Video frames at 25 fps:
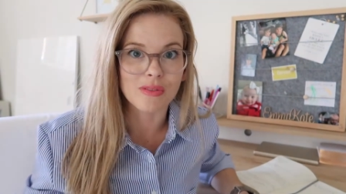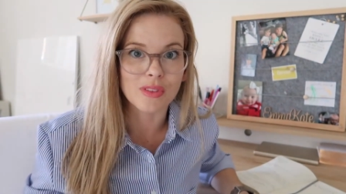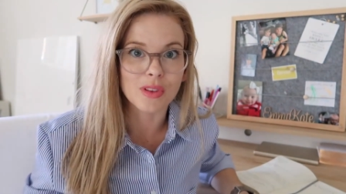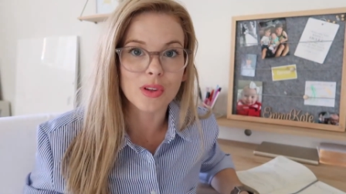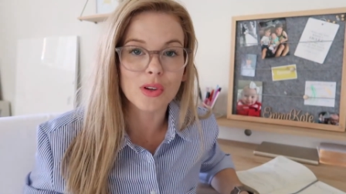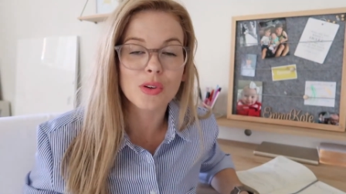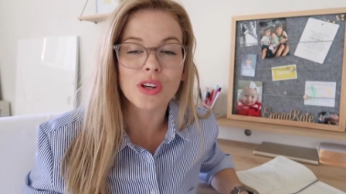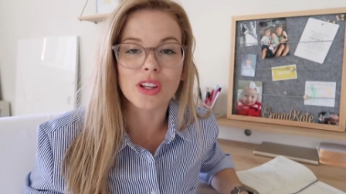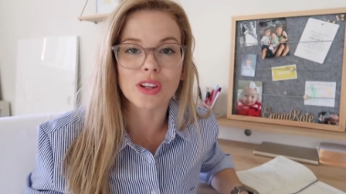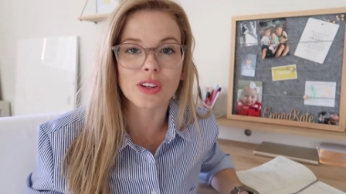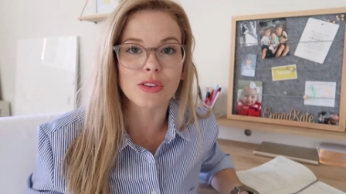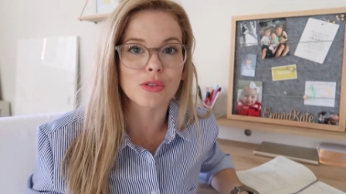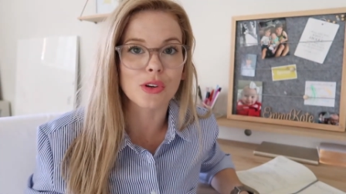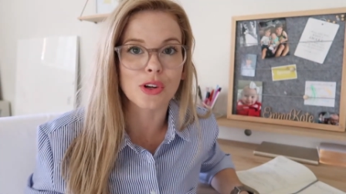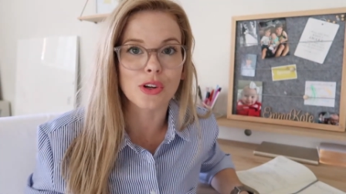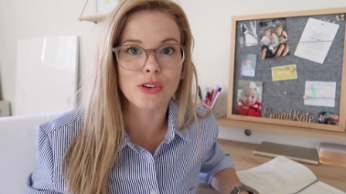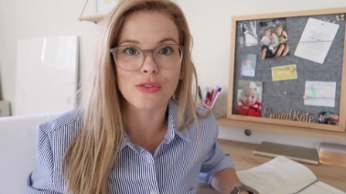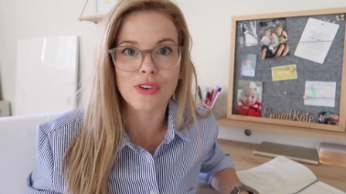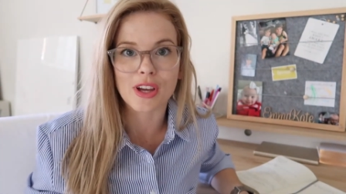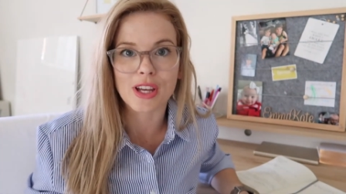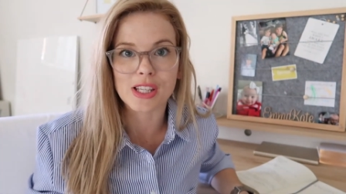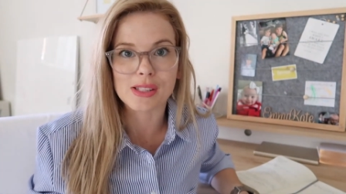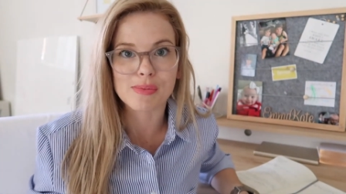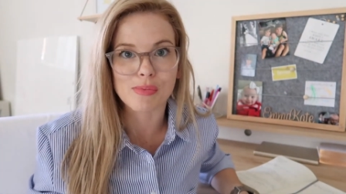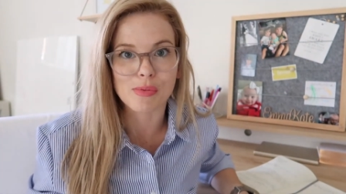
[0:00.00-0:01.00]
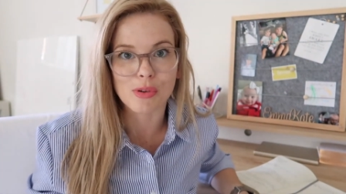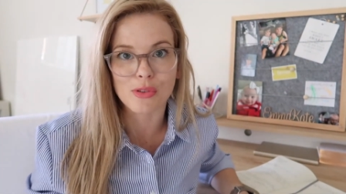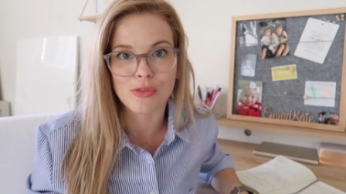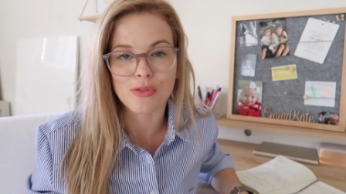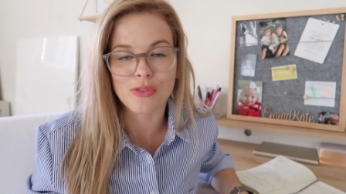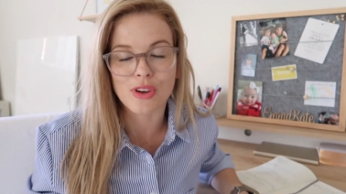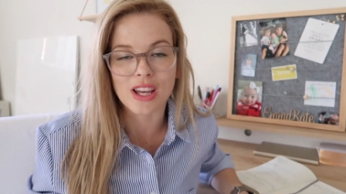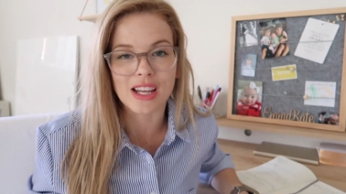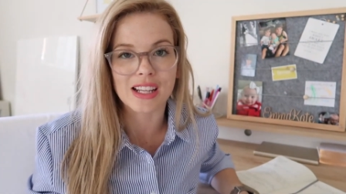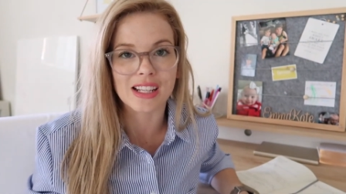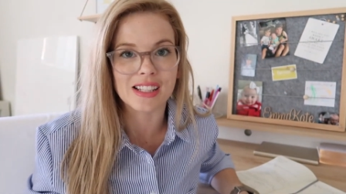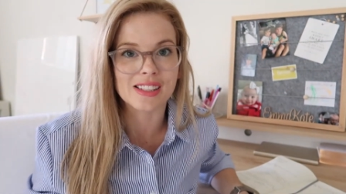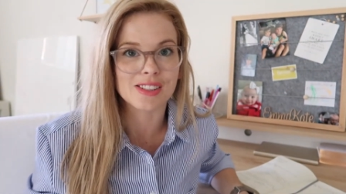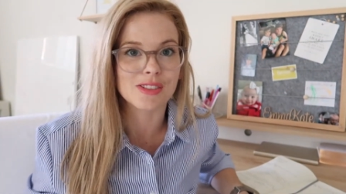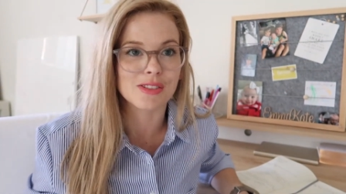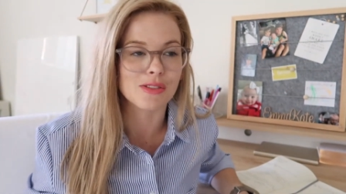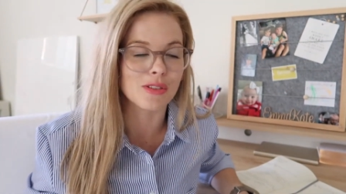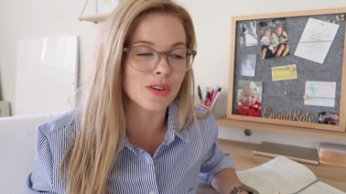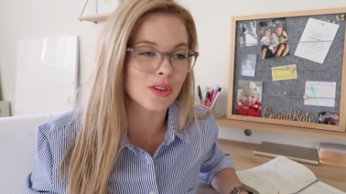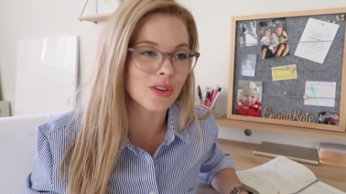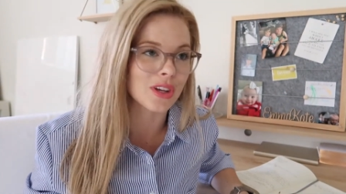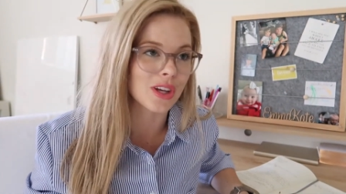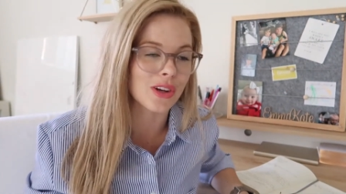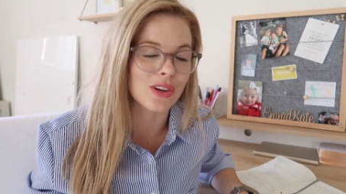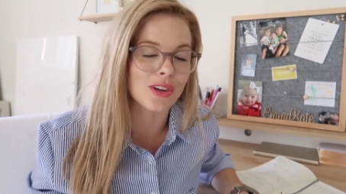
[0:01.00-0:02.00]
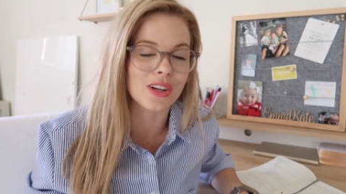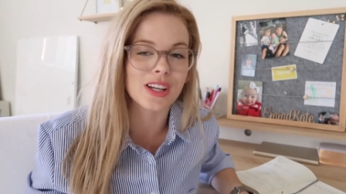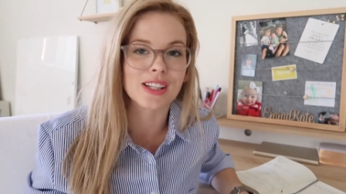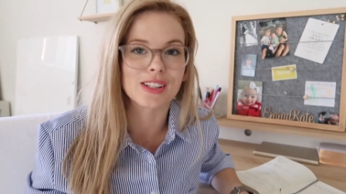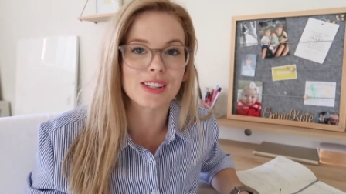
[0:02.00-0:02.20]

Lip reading: looking through your Facebook feed, looking on